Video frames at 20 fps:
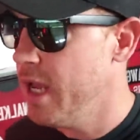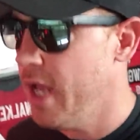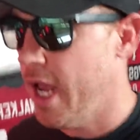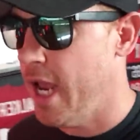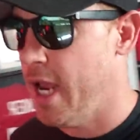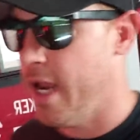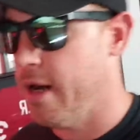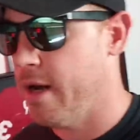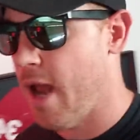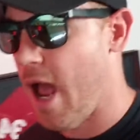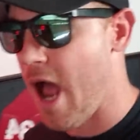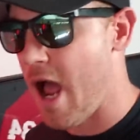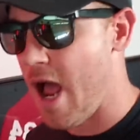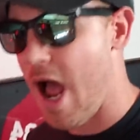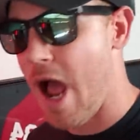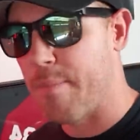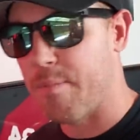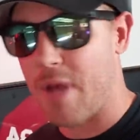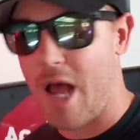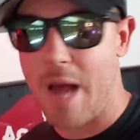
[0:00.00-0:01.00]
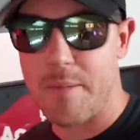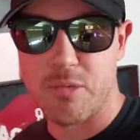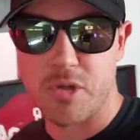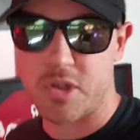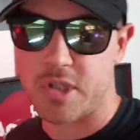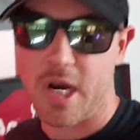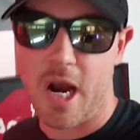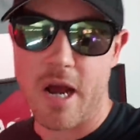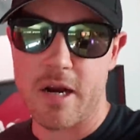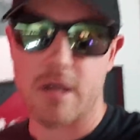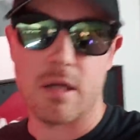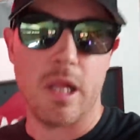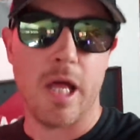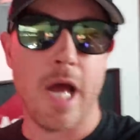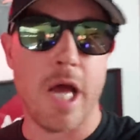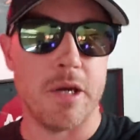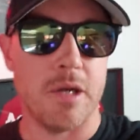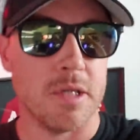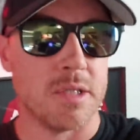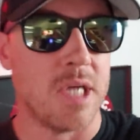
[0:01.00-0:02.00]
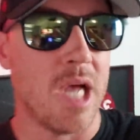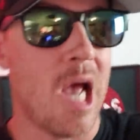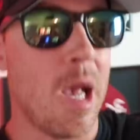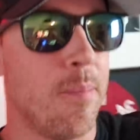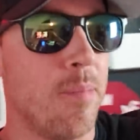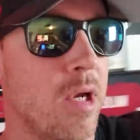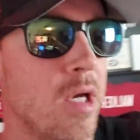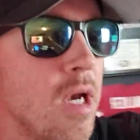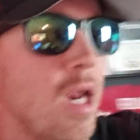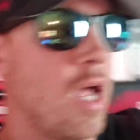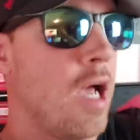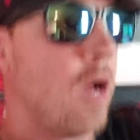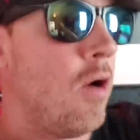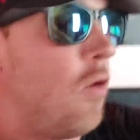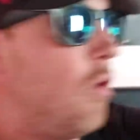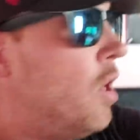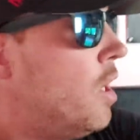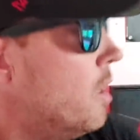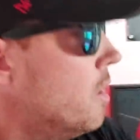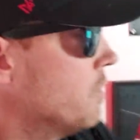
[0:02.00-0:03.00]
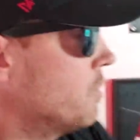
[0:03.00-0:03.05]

And I'm just kind of glad this happened now,